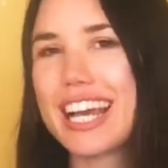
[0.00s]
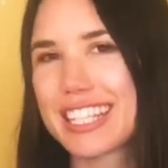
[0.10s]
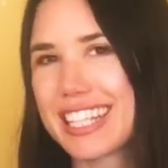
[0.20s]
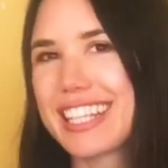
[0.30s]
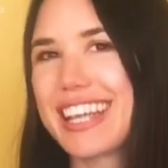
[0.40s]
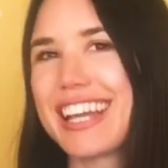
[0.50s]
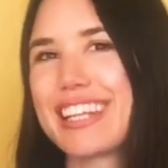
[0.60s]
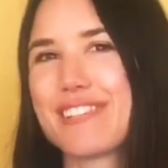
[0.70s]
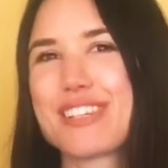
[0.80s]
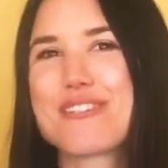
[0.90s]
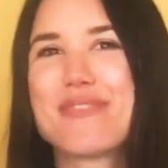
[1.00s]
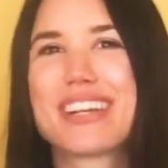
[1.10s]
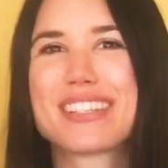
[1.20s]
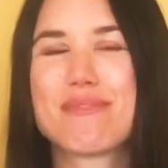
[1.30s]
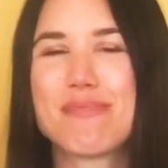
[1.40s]
As it said, the Wachuma
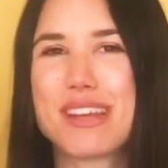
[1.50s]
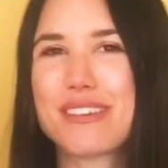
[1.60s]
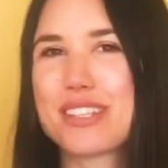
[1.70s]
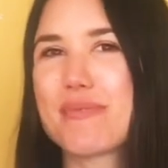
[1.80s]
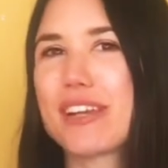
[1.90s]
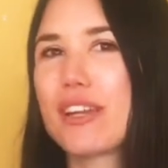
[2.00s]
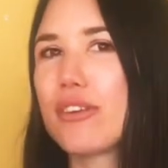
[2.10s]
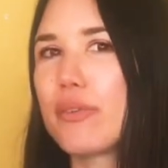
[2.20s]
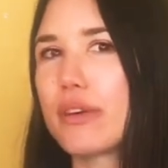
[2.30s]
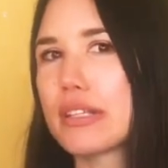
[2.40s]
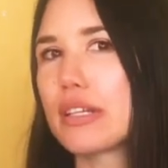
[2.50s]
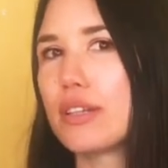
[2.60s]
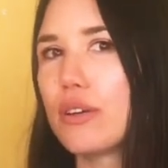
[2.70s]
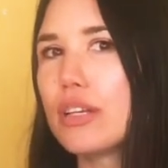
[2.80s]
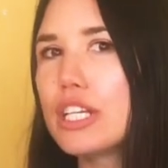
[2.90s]
de San Pedro is bringing universal
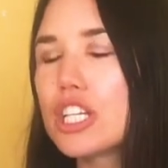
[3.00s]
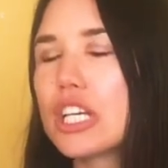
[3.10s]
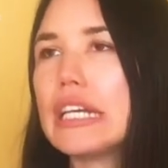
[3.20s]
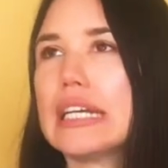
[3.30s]
knowledge.